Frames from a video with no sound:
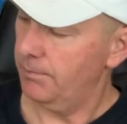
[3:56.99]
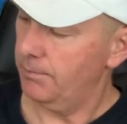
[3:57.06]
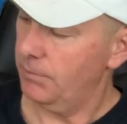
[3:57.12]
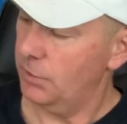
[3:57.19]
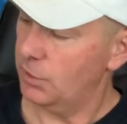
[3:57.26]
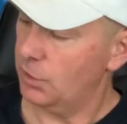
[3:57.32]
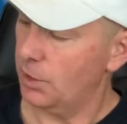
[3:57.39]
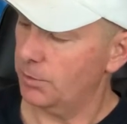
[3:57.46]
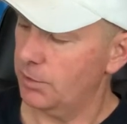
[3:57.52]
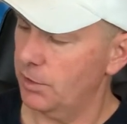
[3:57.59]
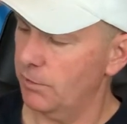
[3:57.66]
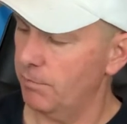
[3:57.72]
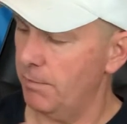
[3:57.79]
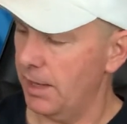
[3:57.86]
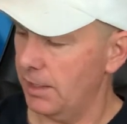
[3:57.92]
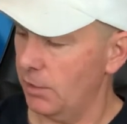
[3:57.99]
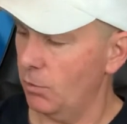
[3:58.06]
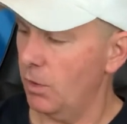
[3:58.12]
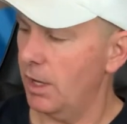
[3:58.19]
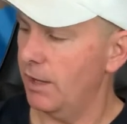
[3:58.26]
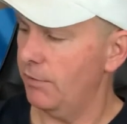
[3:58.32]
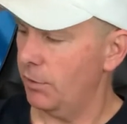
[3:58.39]
description of man and
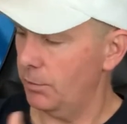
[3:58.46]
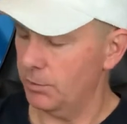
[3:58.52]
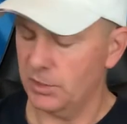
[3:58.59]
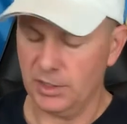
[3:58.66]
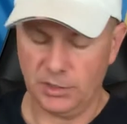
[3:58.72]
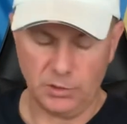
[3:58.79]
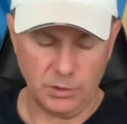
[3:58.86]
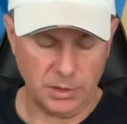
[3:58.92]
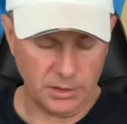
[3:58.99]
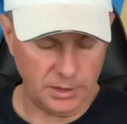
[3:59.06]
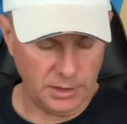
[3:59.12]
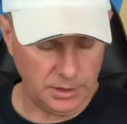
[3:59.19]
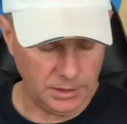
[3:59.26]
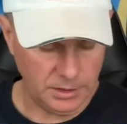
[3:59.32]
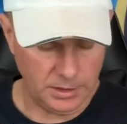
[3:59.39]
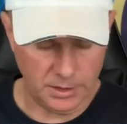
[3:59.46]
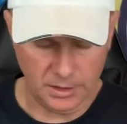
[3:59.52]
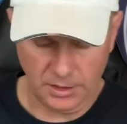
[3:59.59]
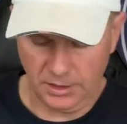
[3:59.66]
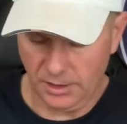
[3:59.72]
wife, homosexuality, and